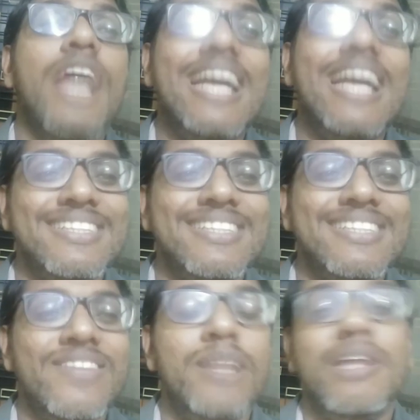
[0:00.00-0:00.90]
assets
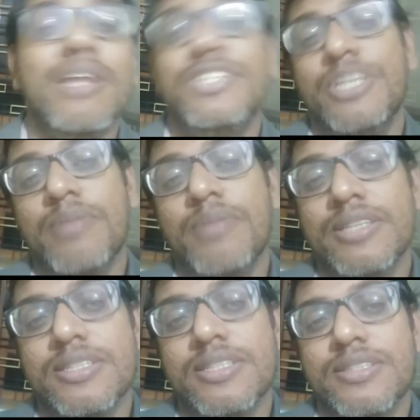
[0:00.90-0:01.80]
available at cheap
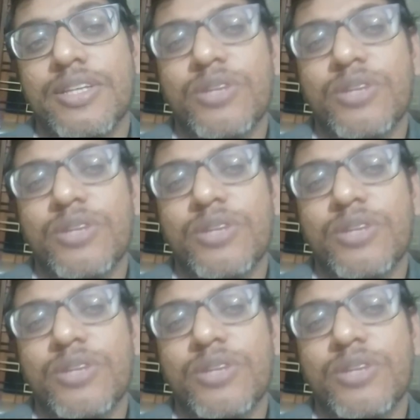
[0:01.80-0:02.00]
prices.